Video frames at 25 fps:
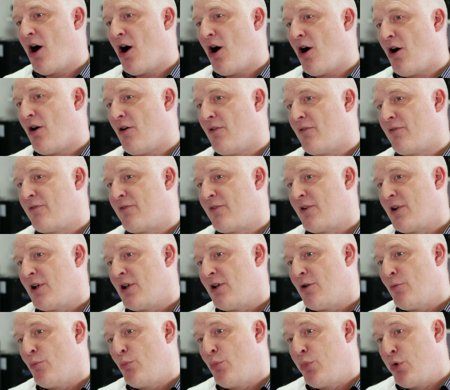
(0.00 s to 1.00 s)
of
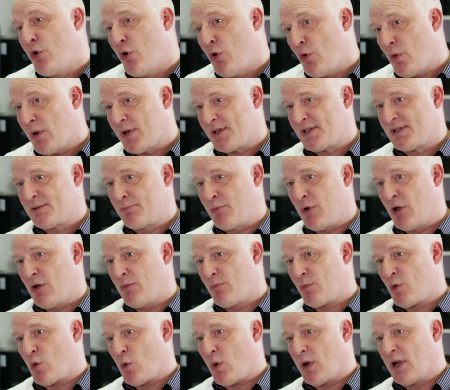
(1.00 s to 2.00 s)
poor
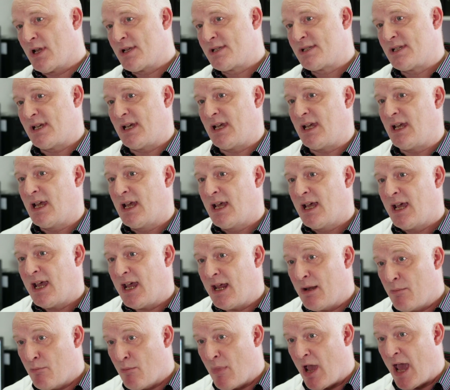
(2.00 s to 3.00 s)
sperm quality
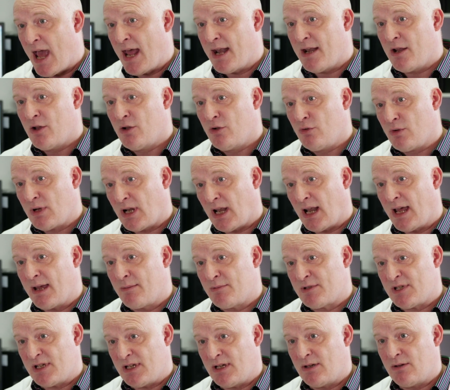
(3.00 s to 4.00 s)
in men who
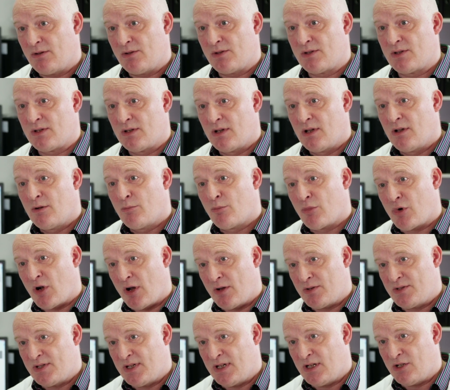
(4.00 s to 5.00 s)
claim to use
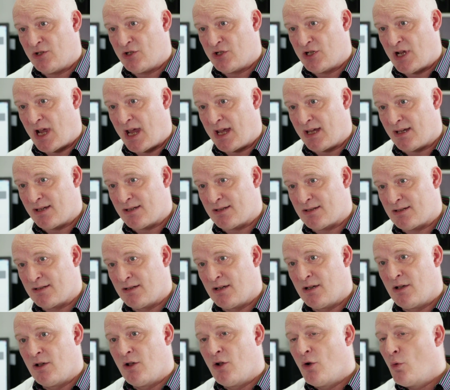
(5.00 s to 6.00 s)
protein shakes.
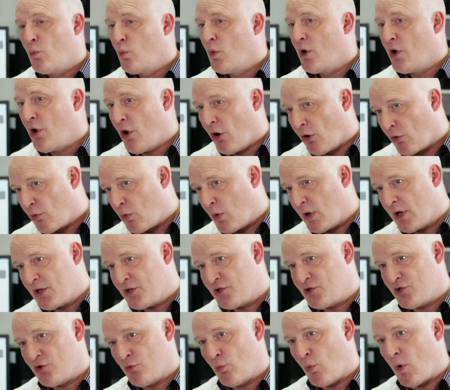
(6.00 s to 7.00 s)
We're not quite
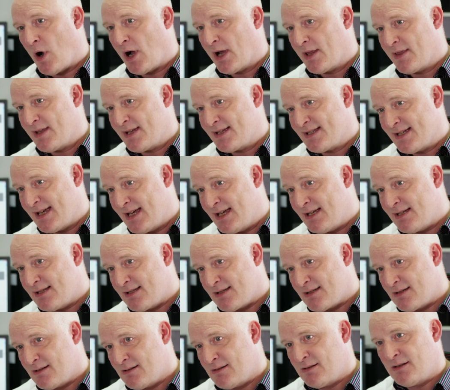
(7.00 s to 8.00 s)
sure why this
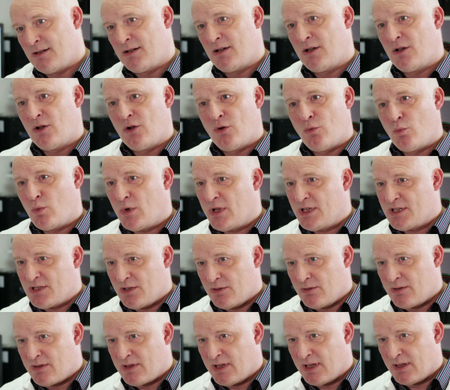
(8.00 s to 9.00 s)
is. We
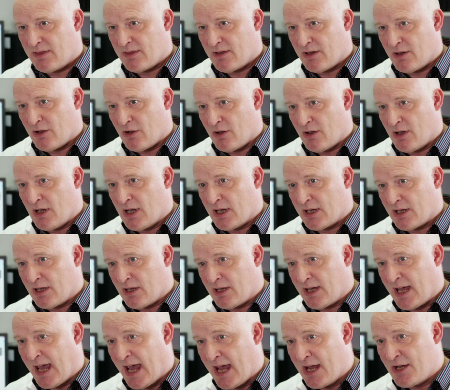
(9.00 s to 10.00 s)
do think that
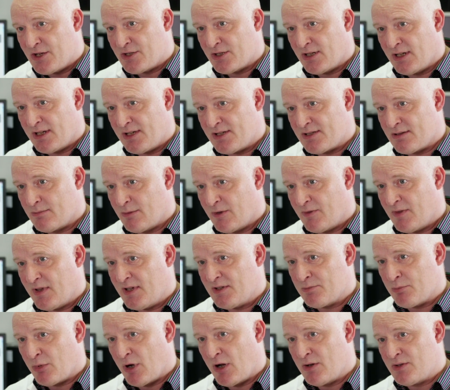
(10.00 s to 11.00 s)
occasionally some of
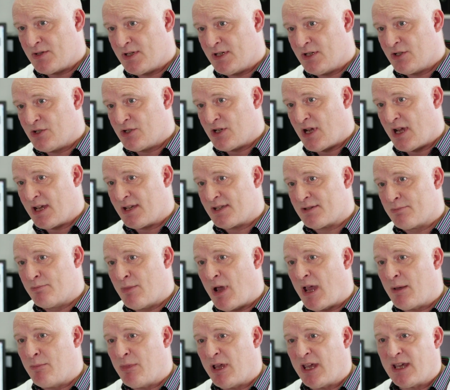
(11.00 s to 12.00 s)
these protein shakes
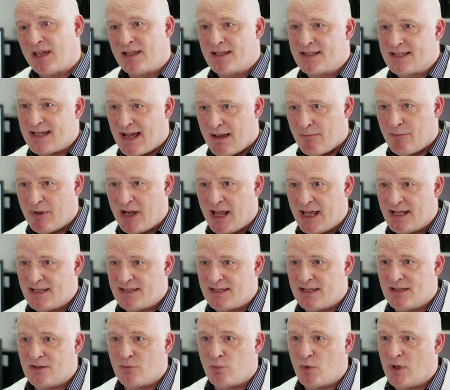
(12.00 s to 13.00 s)
may be
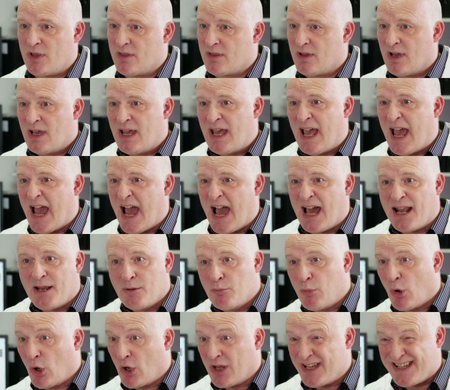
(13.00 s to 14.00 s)
contaminated with
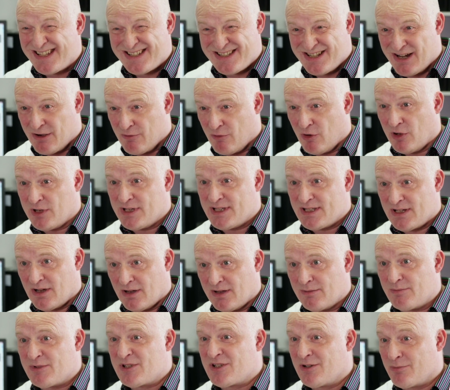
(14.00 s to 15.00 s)
anabolic steroid
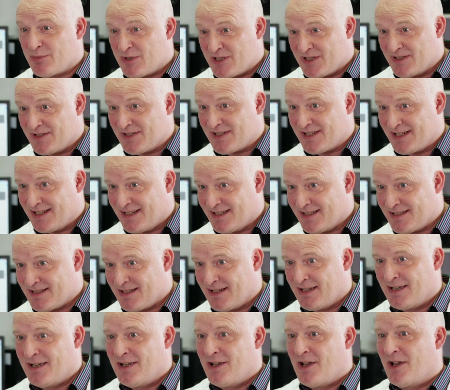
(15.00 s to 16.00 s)
type substances.
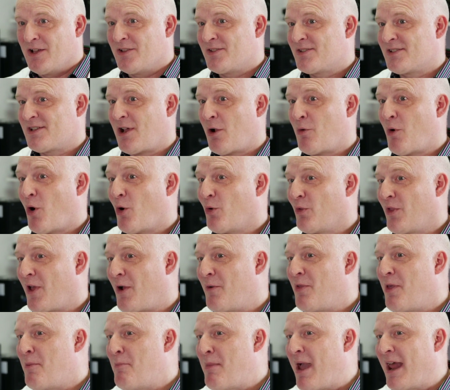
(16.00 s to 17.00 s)
And so
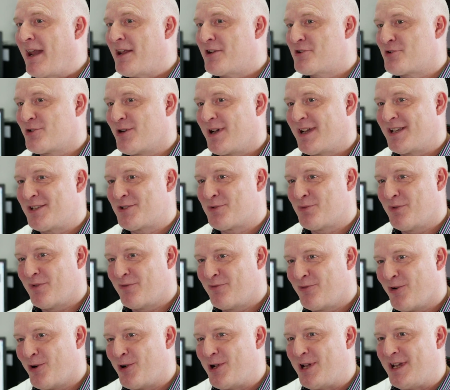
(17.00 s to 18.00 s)
although the men are trying to
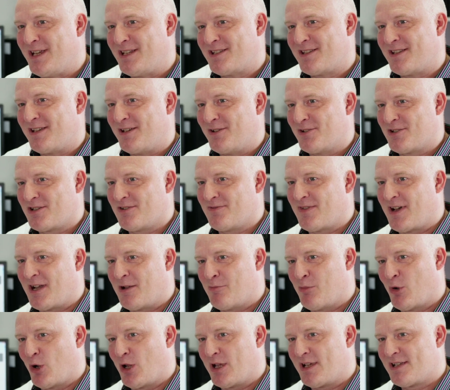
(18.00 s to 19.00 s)
avoid the use of
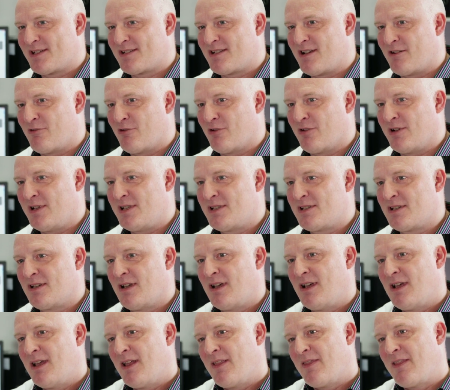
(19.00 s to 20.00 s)
anabolic steroids,
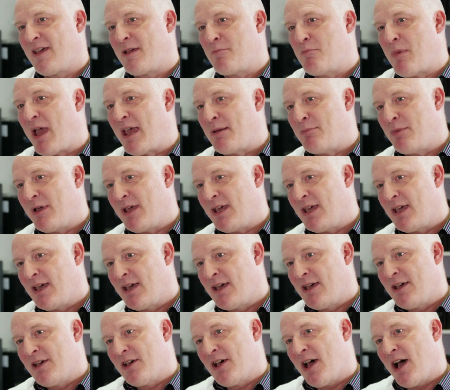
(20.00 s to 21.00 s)
they may be
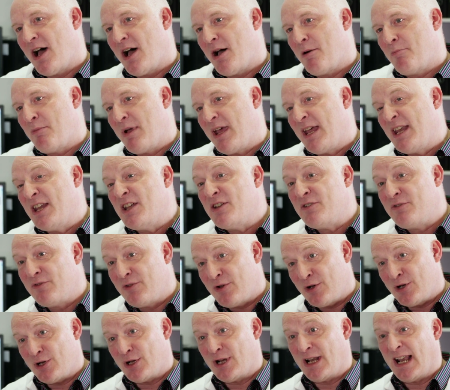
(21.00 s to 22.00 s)

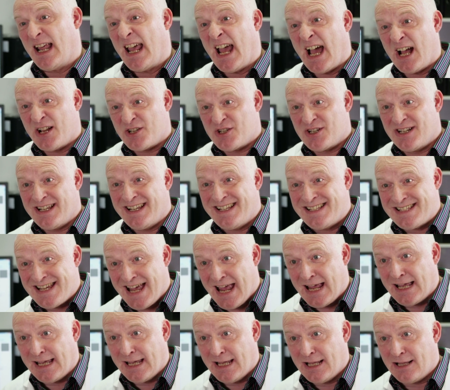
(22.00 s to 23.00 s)
inadvertently actually
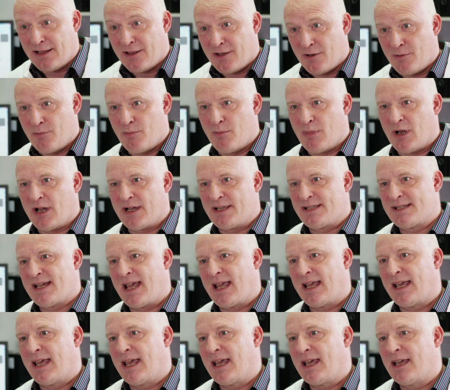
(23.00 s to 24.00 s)
taking them by
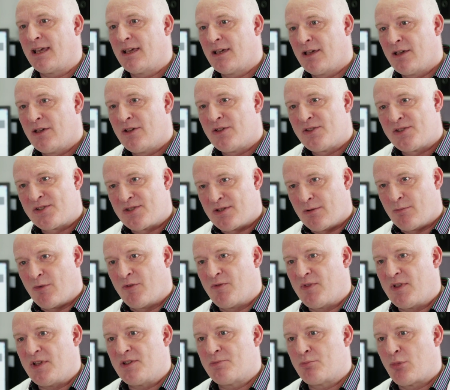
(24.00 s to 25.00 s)
taking some
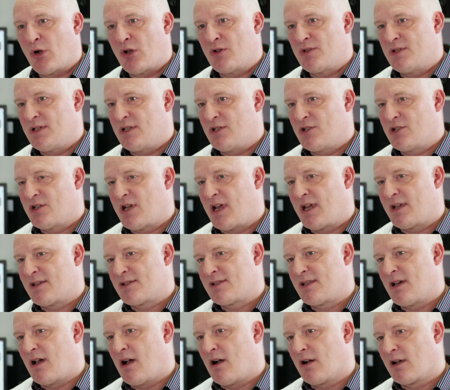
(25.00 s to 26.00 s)
of these protein
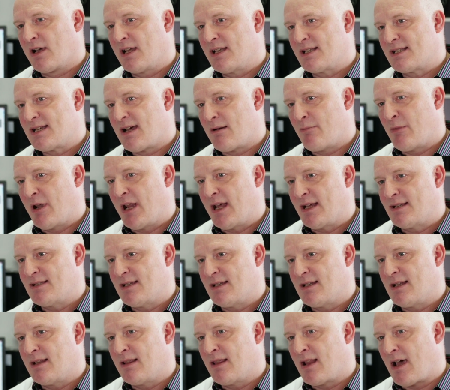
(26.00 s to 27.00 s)
shakes that are
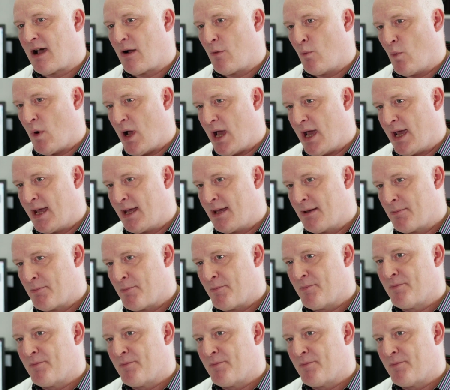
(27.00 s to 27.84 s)
contaminated in that way.